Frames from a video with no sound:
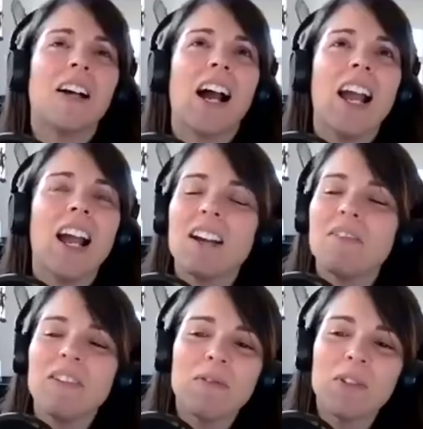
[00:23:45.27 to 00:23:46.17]

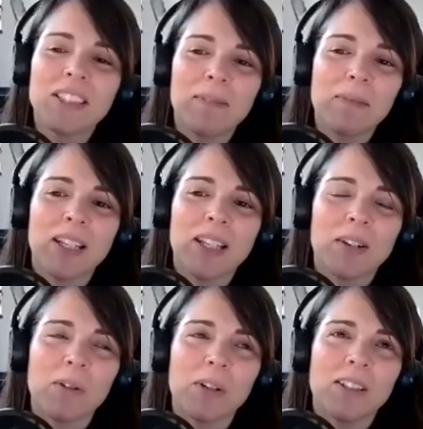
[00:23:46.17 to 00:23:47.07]
I've never slapped
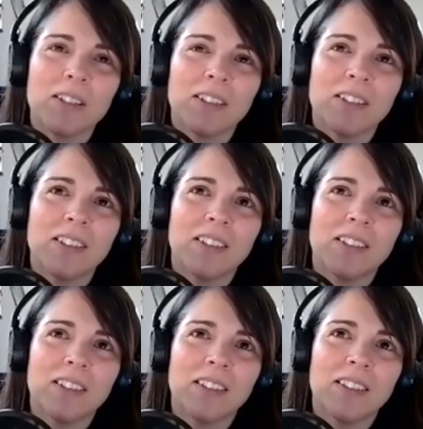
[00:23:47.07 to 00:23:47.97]
anyone.
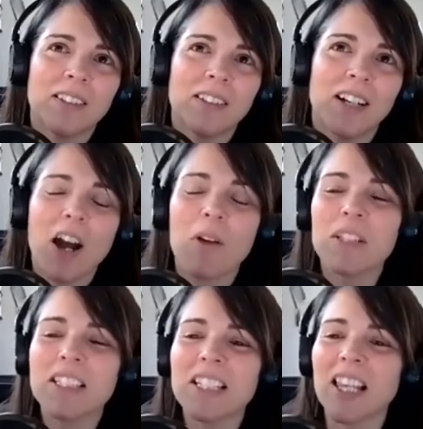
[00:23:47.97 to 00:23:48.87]

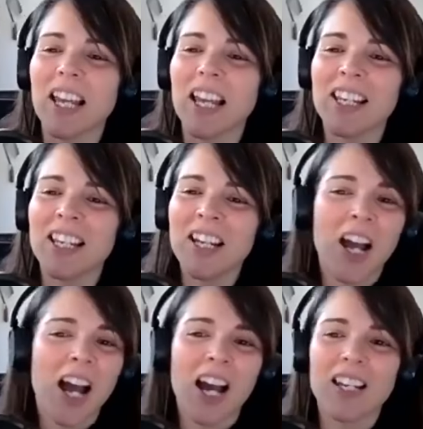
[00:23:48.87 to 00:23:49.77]
Was it like?
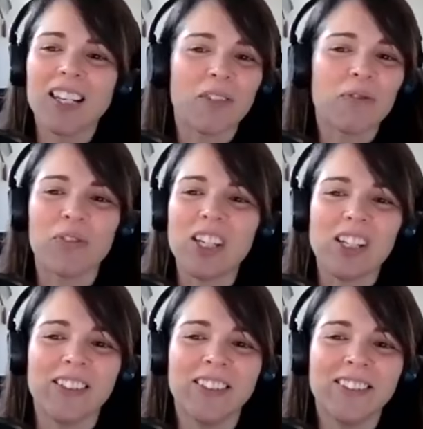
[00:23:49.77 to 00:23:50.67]
How did it
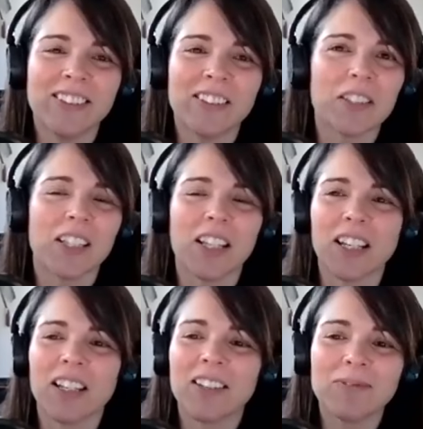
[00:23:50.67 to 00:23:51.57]
feel? What was it like?